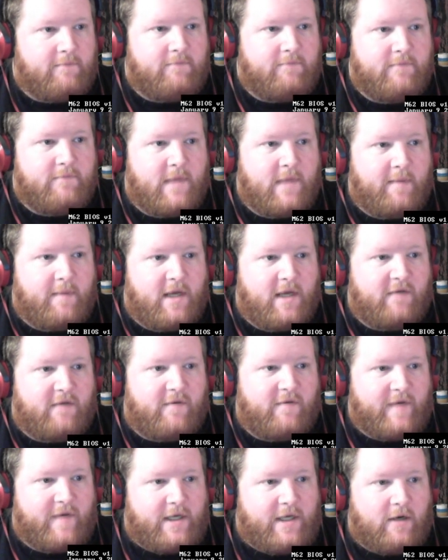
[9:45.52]
There'll be
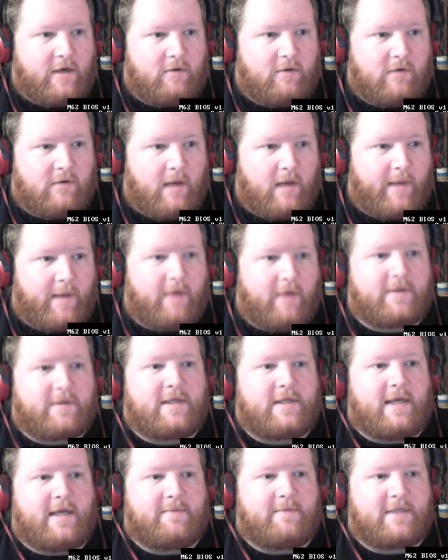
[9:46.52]
another video about
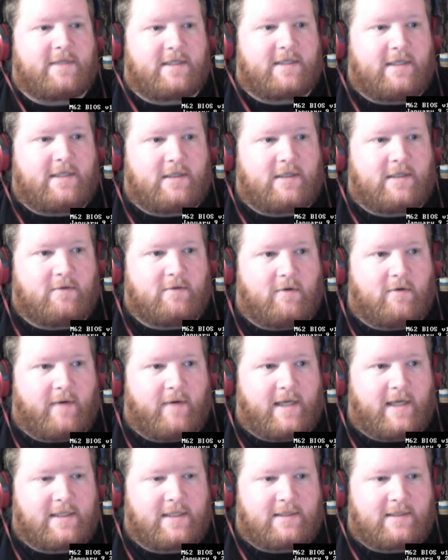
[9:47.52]
the M62
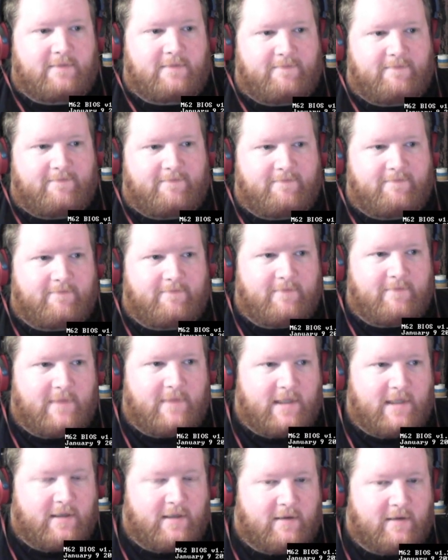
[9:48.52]
OS a
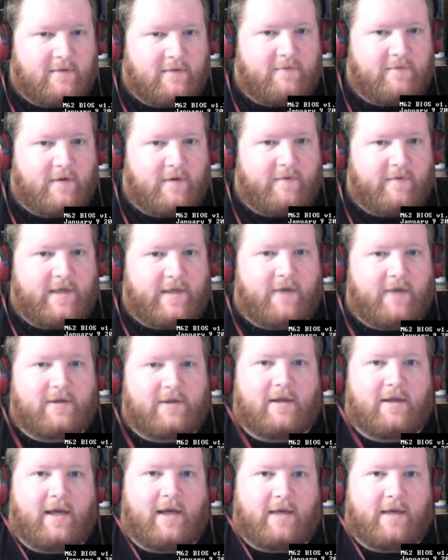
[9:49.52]
little further down the
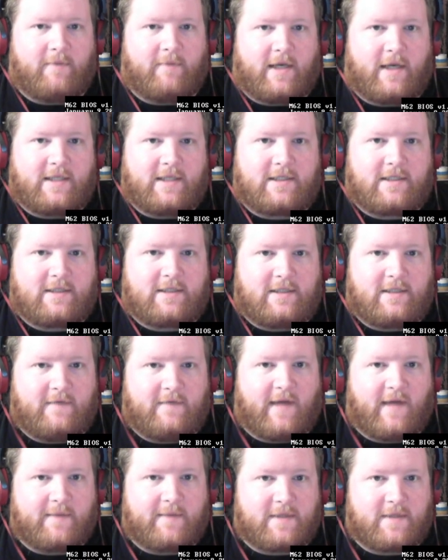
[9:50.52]
line when it's
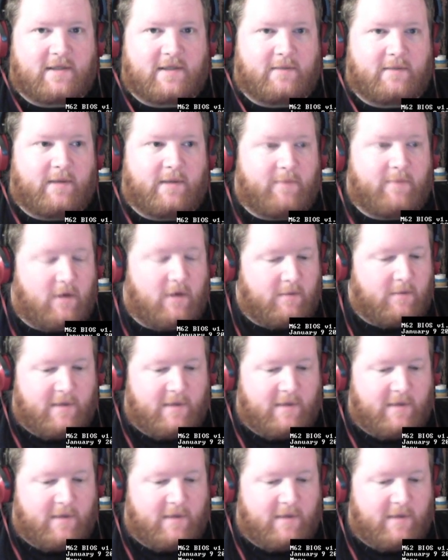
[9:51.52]
developed a little bit more,